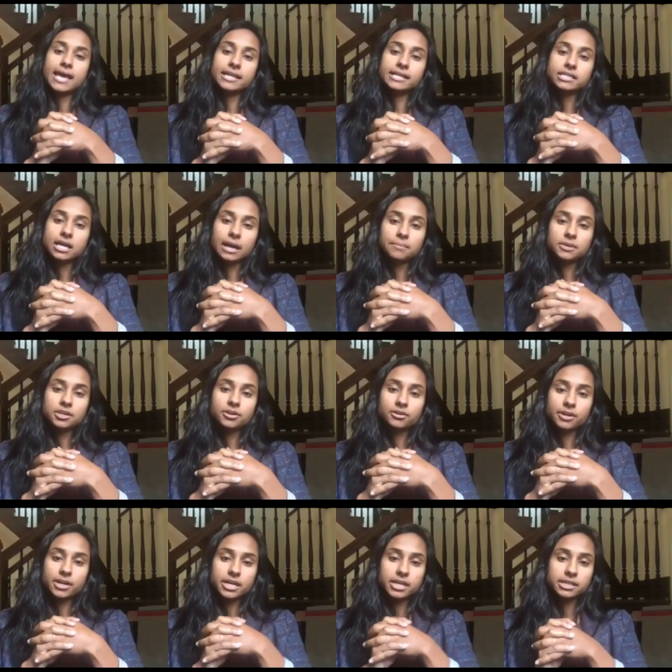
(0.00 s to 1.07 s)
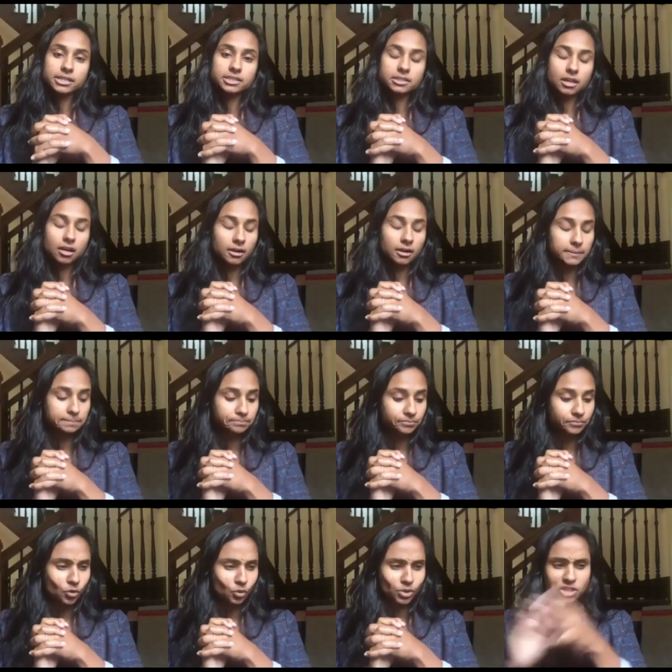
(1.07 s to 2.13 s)
And I'm curious,
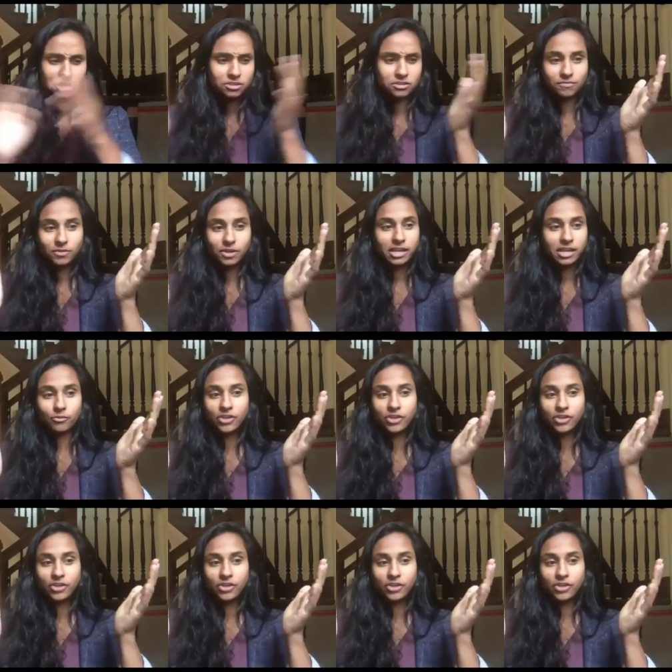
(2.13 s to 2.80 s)
which is